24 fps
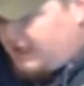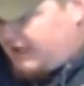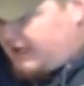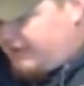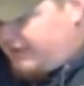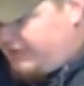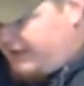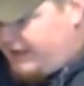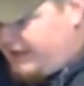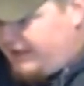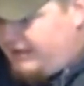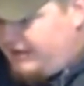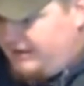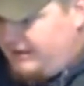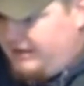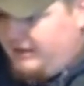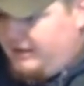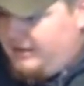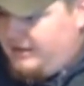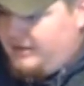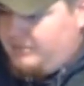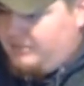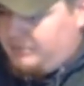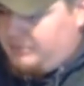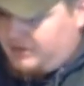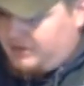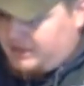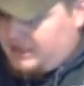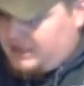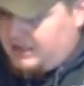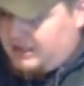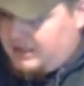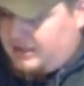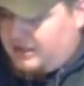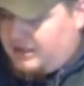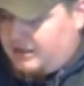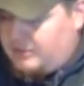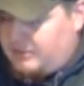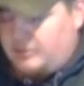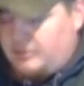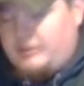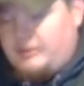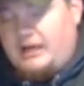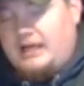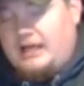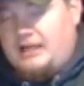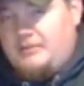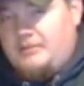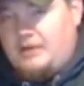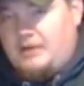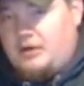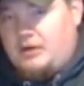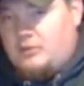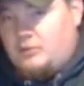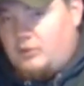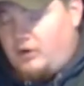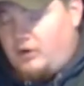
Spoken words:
have that. But then they cut it with Rocky Mountain